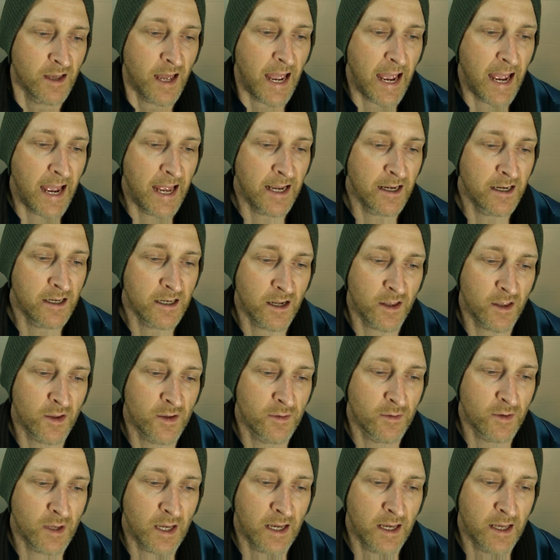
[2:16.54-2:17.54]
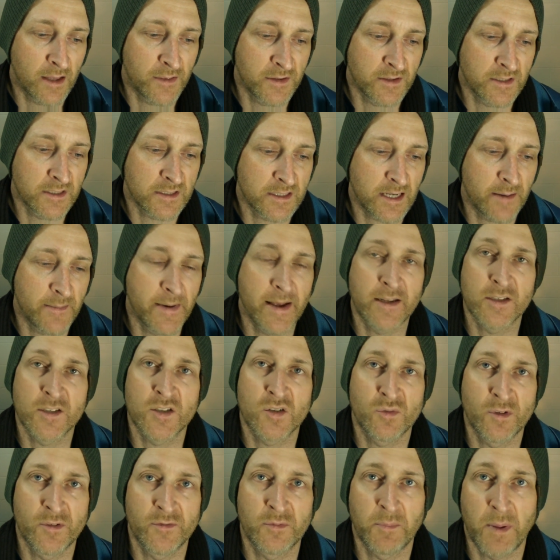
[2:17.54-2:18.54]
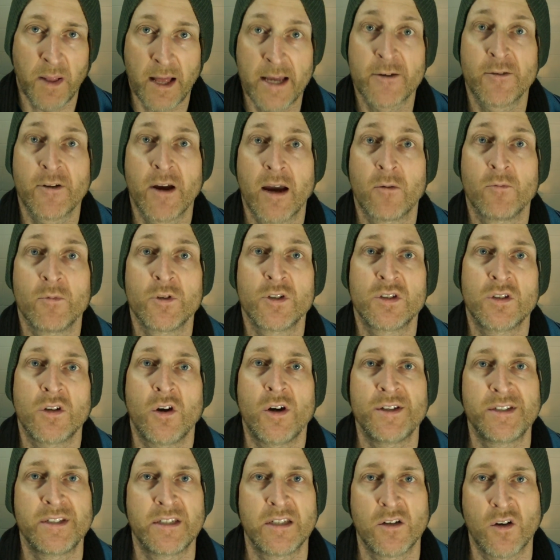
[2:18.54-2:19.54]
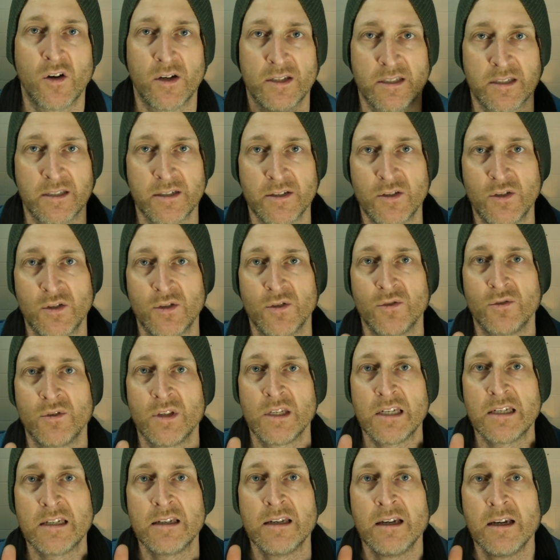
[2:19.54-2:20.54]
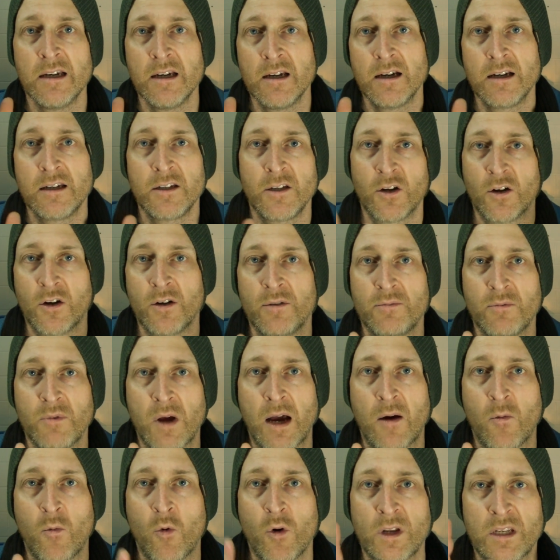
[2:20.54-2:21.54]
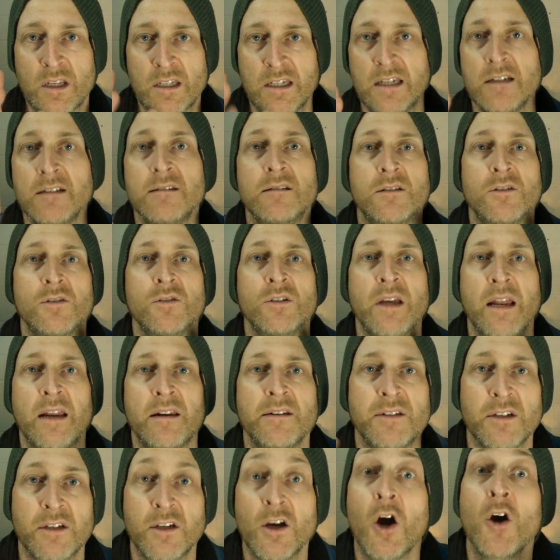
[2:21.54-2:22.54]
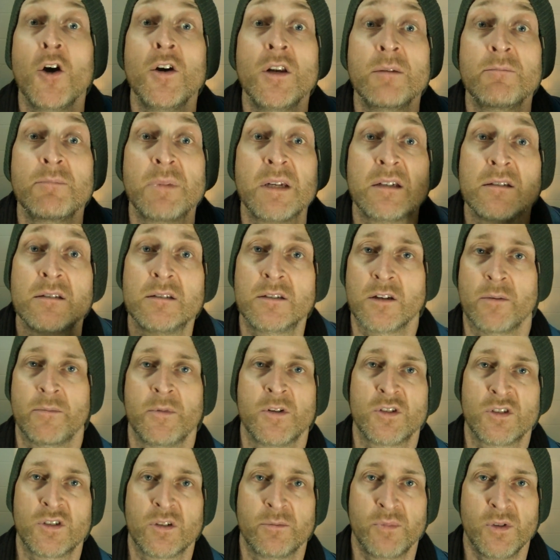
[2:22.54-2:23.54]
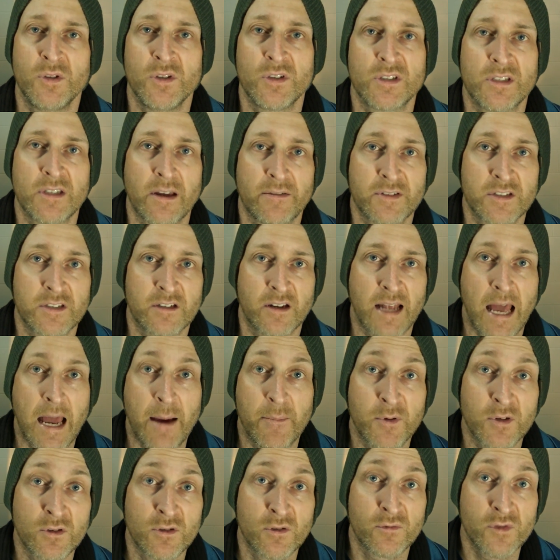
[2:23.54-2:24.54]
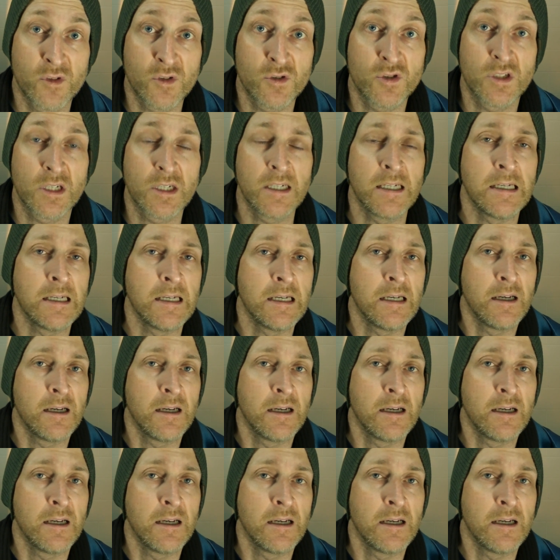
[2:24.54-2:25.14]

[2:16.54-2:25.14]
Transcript: And another thing that's come out is Swift Playground, which ties in nicely to the, wanting kids to get into coding because so much computer stuff is going to happen in the future.